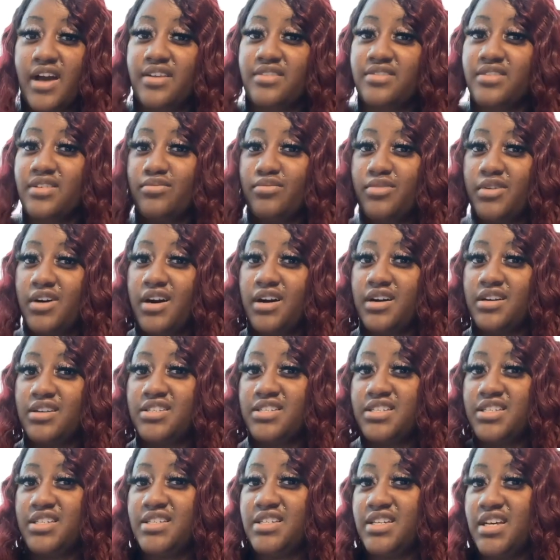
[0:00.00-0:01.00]
of the box,
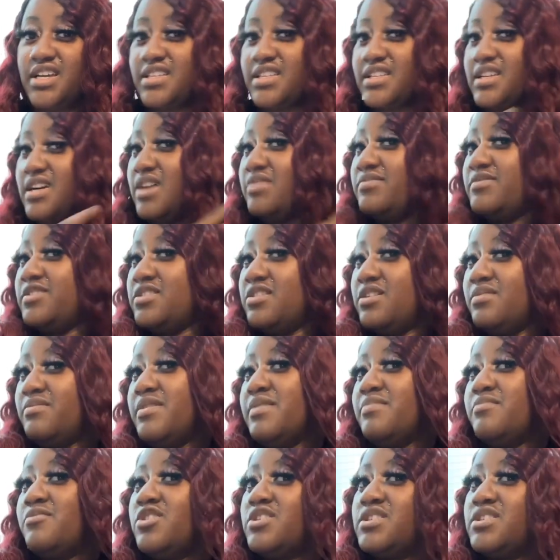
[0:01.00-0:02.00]
she does come a little
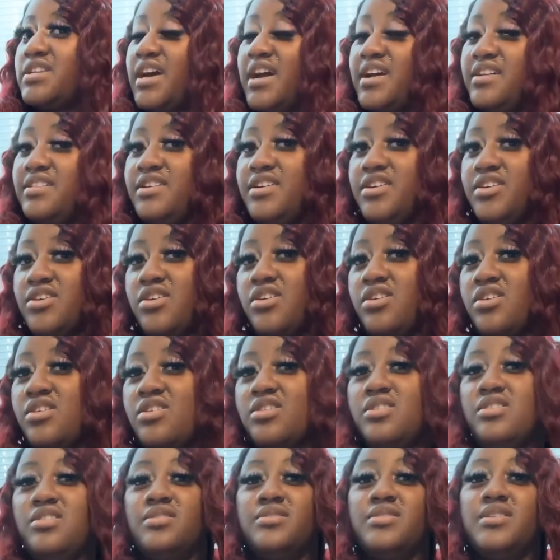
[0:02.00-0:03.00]
bit more tightly
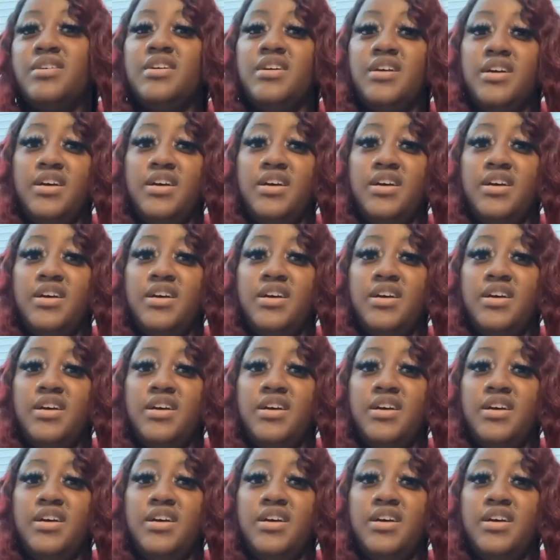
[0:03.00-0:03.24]
curled.